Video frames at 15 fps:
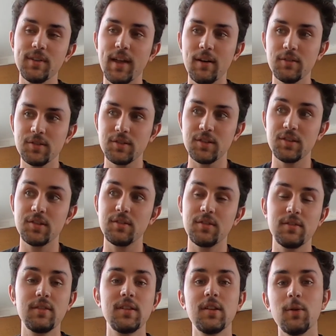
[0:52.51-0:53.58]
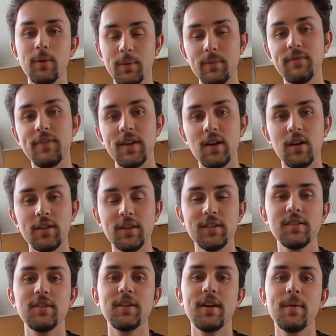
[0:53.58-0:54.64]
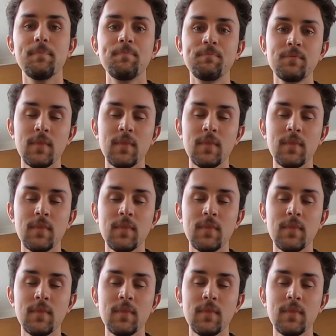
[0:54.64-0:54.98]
that was just so it would fit on Instagram.